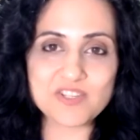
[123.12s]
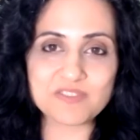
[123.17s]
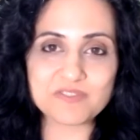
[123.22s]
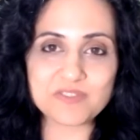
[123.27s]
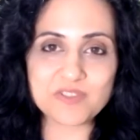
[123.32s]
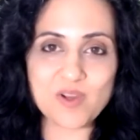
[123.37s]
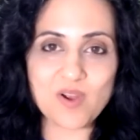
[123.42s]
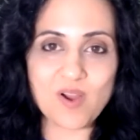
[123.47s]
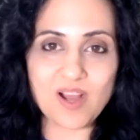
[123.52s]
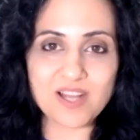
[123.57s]
of
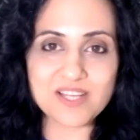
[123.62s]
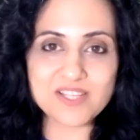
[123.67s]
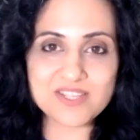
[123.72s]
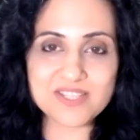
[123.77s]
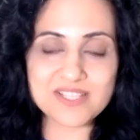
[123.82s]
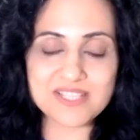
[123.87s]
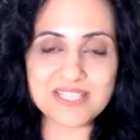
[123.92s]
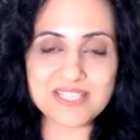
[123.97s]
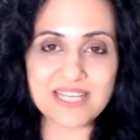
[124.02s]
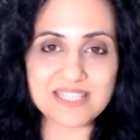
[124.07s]
your
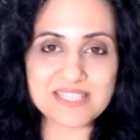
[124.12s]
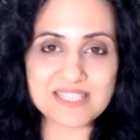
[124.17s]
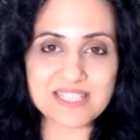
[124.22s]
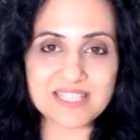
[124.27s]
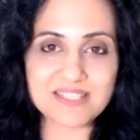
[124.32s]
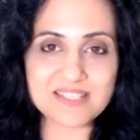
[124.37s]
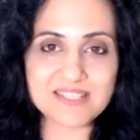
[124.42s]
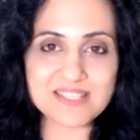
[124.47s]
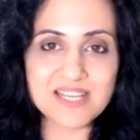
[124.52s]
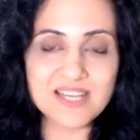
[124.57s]
consciousness
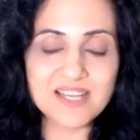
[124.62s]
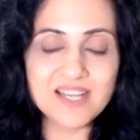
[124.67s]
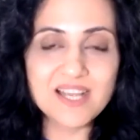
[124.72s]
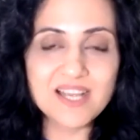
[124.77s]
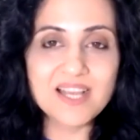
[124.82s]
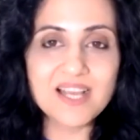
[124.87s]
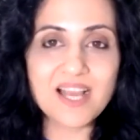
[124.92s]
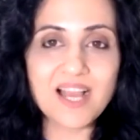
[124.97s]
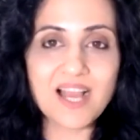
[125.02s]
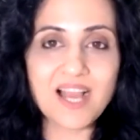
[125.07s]
is
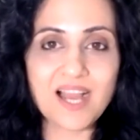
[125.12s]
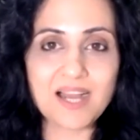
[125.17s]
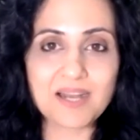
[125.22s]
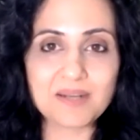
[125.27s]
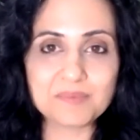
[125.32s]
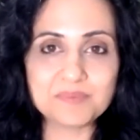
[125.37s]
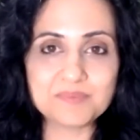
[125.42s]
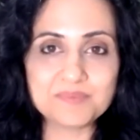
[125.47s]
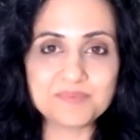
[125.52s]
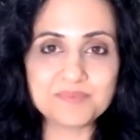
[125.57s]

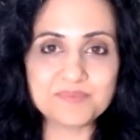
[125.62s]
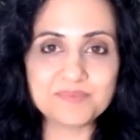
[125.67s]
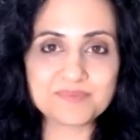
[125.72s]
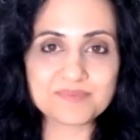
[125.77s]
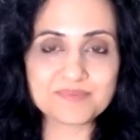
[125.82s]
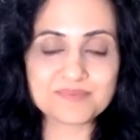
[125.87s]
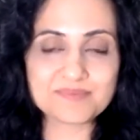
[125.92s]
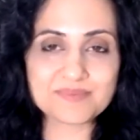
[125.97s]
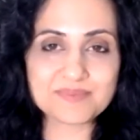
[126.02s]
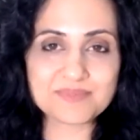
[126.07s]
uh,
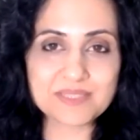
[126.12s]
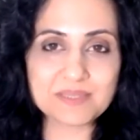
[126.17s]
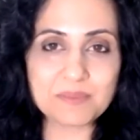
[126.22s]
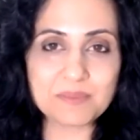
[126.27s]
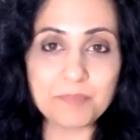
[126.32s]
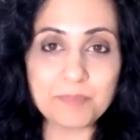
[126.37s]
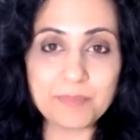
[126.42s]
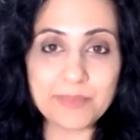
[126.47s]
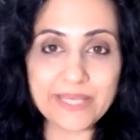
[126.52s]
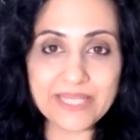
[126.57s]

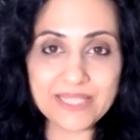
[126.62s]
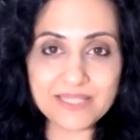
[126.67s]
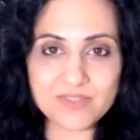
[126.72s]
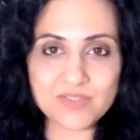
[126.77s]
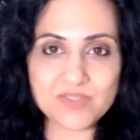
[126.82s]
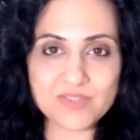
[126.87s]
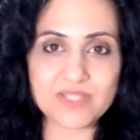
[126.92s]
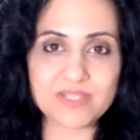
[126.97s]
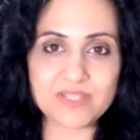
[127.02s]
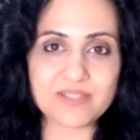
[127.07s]

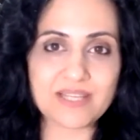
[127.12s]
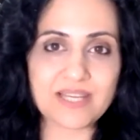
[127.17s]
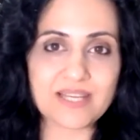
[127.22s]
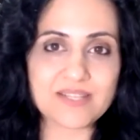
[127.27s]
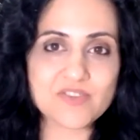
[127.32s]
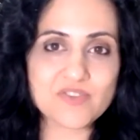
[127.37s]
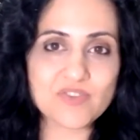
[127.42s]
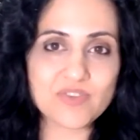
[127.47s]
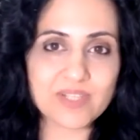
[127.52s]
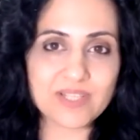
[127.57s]
bathed in
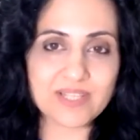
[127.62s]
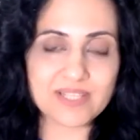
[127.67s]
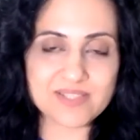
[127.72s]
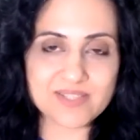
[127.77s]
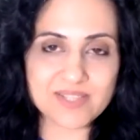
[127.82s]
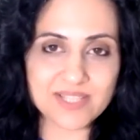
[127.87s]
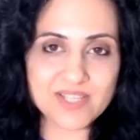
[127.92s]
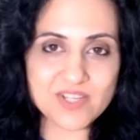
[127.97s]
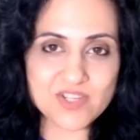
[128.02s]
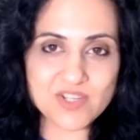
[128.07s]
that
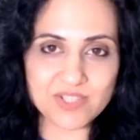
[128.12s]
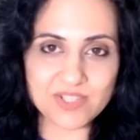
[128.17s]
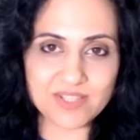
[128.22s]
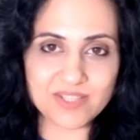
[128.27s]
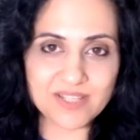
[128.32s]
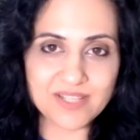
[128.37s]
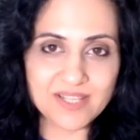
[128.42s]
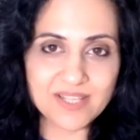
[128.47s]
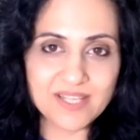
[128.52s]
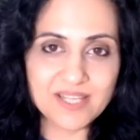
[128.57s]
realization.
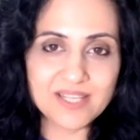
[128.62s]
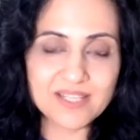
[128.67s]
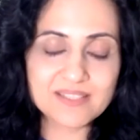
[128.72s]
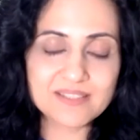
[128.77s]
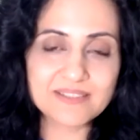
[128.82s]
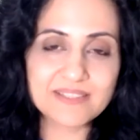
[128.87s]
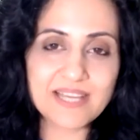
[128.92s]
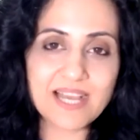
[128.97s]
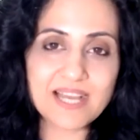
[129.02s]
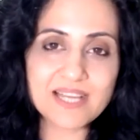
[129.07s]

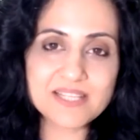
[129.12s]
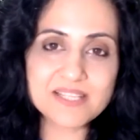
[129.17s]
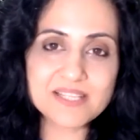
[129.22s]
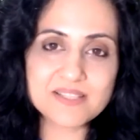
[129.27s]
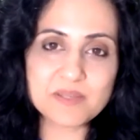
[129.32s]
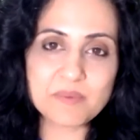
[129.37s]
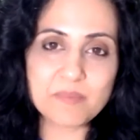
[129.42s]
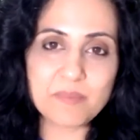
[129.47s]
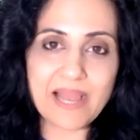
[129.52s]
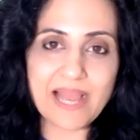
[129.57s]
That
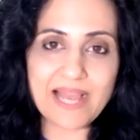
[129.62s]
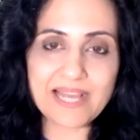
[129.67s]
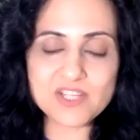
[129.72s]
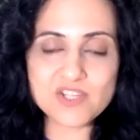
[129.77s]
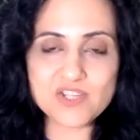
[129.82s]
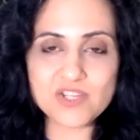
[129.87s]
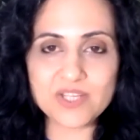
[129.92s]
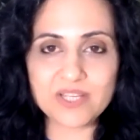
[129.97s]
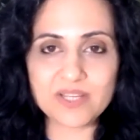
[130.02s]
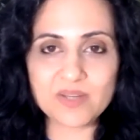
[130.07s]
is the
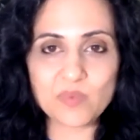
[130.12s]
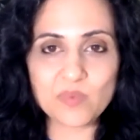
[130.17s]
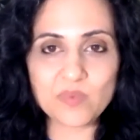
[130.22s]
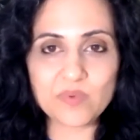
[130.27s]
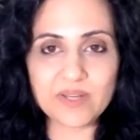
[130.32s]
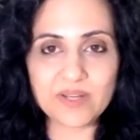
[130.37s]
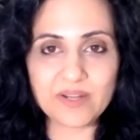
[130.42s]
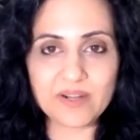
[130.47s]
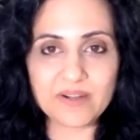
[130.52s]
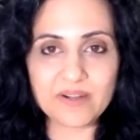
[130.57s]
magic
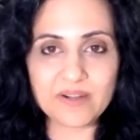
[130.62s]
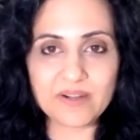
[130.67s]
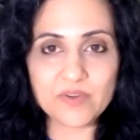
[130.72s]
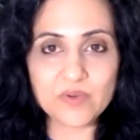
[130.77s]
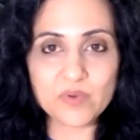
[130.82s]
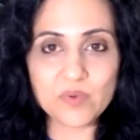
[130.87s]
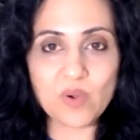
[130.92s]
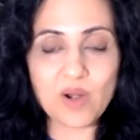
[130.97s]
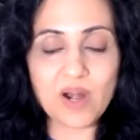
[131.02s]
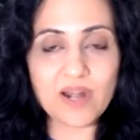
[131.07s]
where
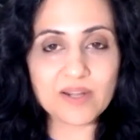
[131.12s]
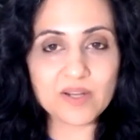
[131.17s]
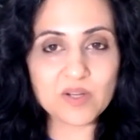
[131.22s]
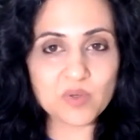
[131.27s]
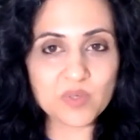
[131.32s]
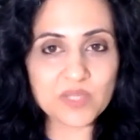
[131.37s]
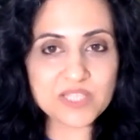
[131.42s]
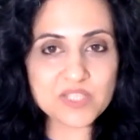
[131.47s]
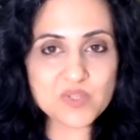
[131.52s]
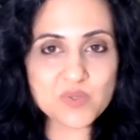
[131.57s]
you are
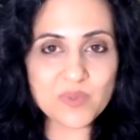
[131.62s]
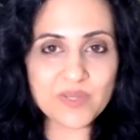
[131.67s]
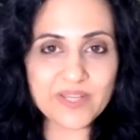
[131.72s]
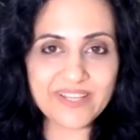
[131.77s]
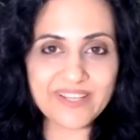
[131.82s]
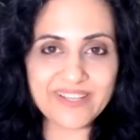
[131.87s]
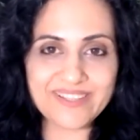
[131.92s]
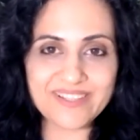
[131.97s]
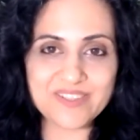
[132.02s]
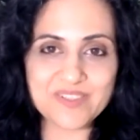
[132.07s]
going to
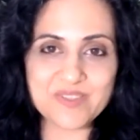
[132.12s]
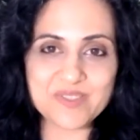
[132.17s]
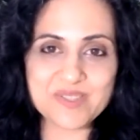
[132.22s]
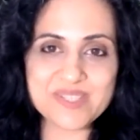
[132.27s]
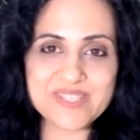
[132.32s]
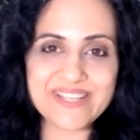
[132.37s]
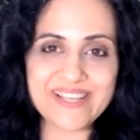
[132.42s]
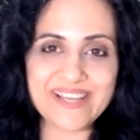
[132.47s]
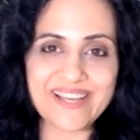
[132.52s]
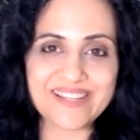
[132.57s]
heal
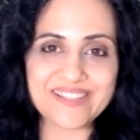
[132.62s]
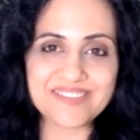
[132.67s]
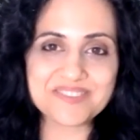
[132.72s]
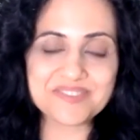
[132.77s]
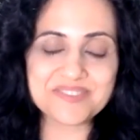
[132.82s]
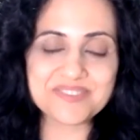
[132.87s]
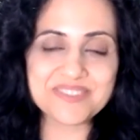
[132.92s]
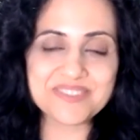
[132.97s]
yourself